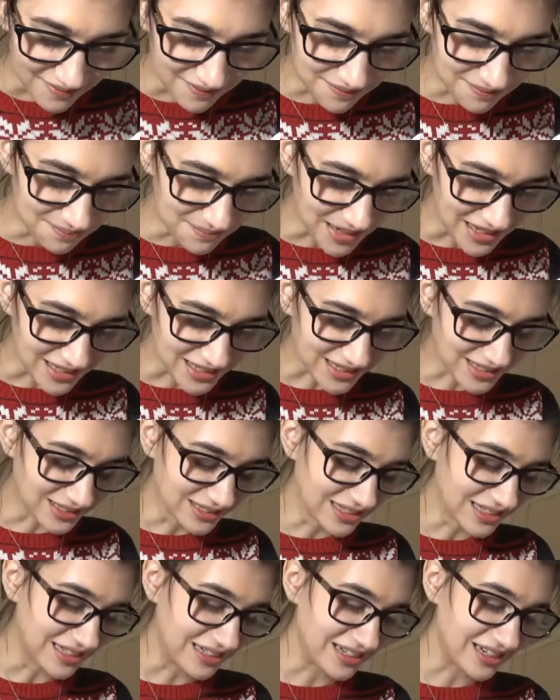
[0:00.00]
Mail
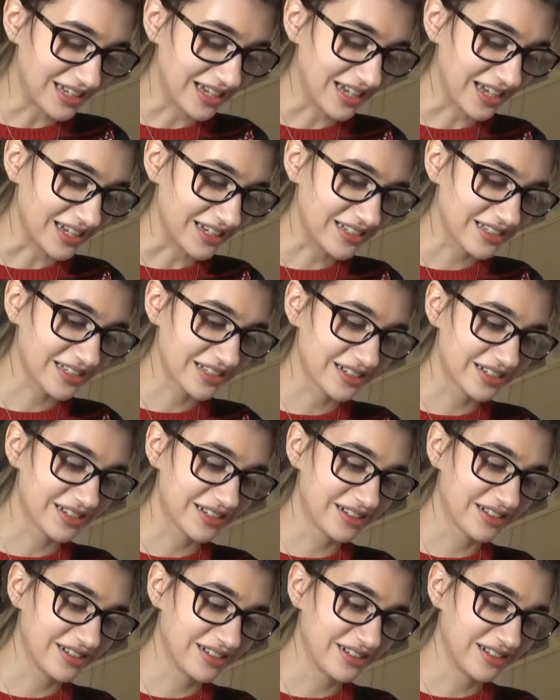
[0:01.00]
in kit.
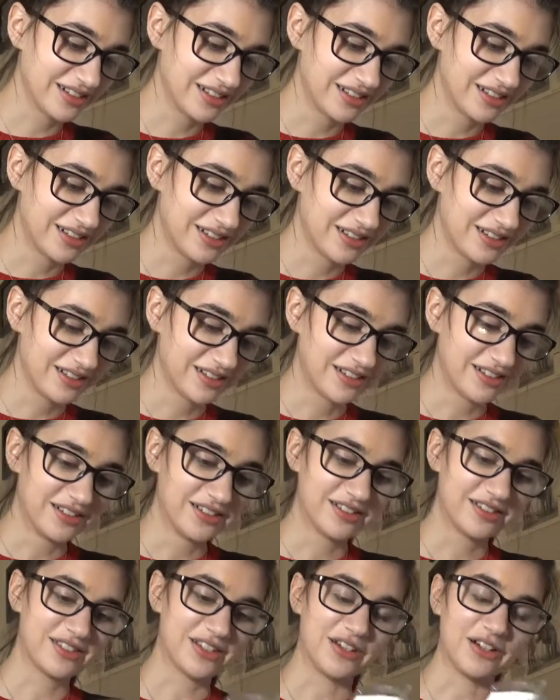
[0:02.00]

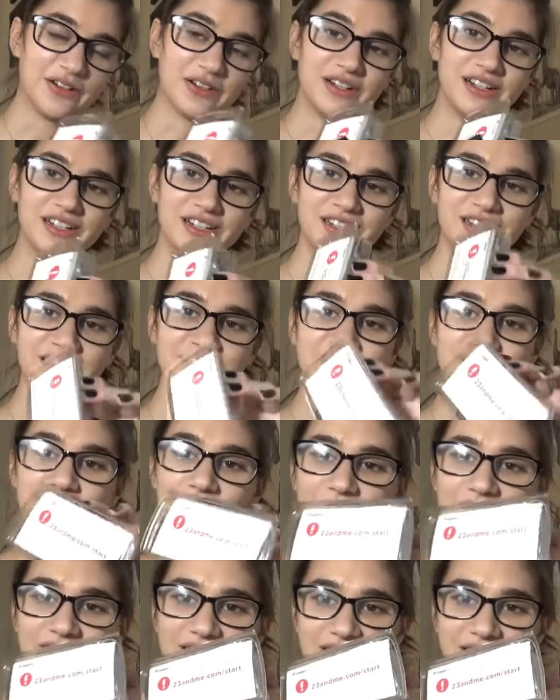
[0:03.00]
So this is
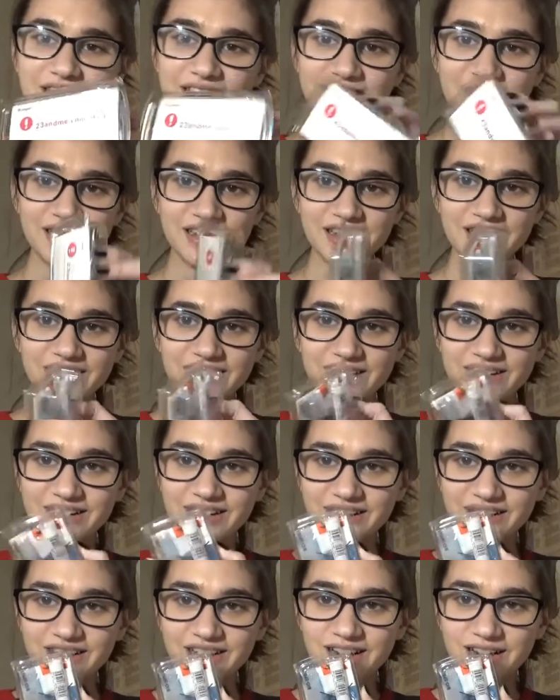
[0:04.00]
what it
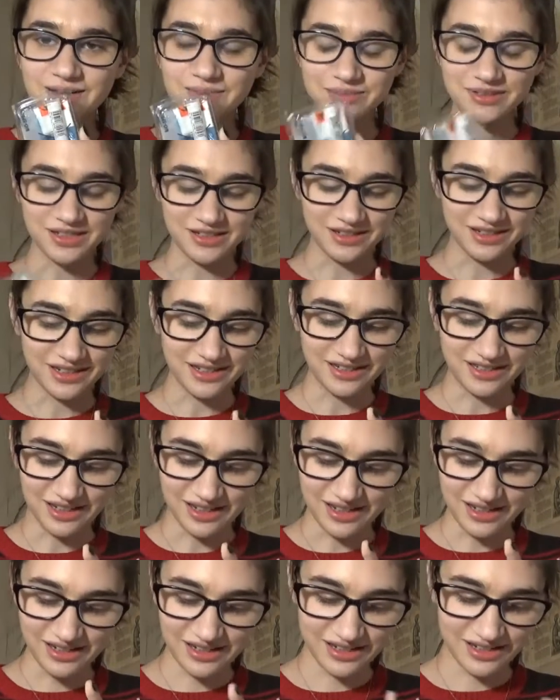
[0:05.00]
comes looking
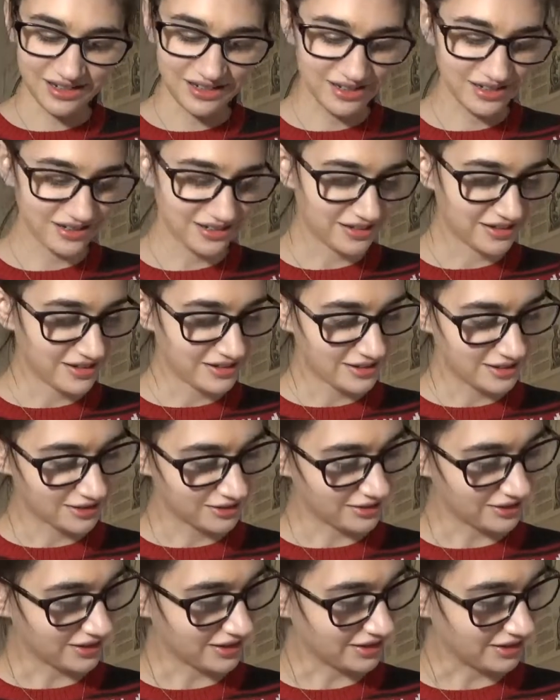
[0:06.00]
like.
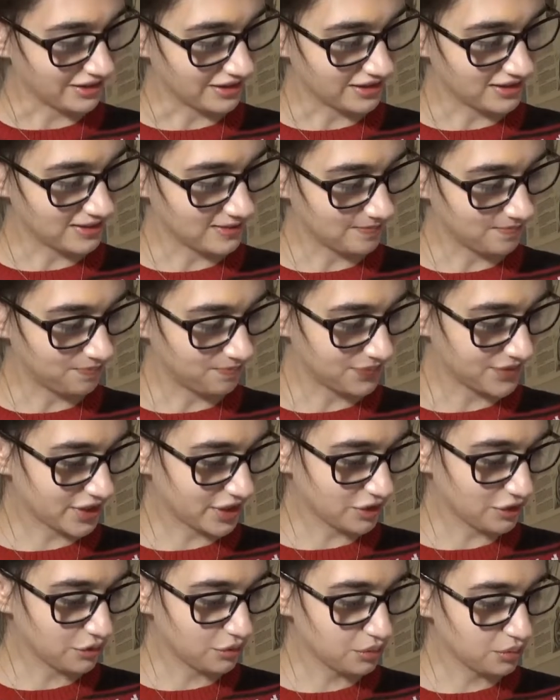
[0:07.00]
There's a
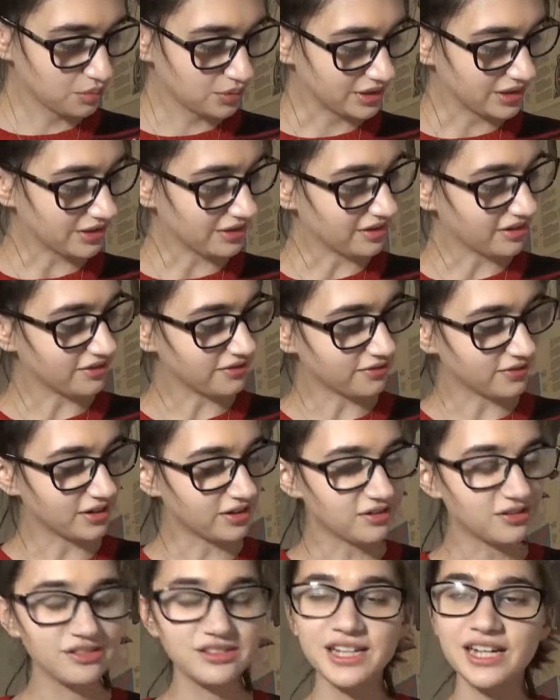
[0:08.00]
tube with a
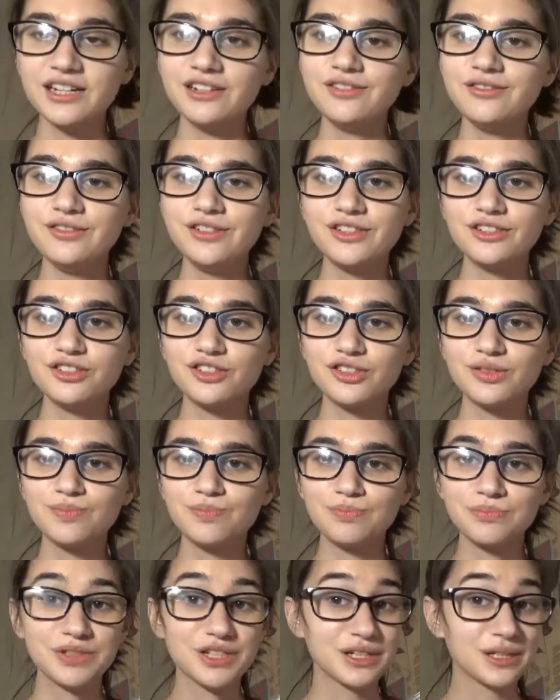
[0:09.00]
funnel that you just
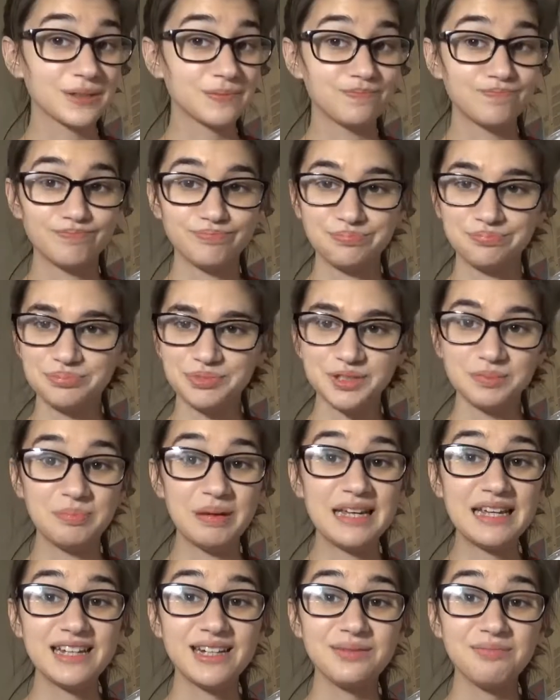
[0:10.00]

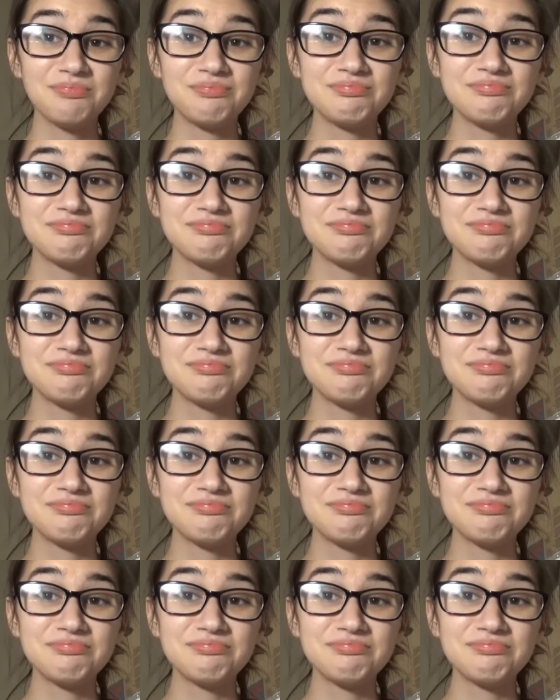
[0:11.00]
spit in,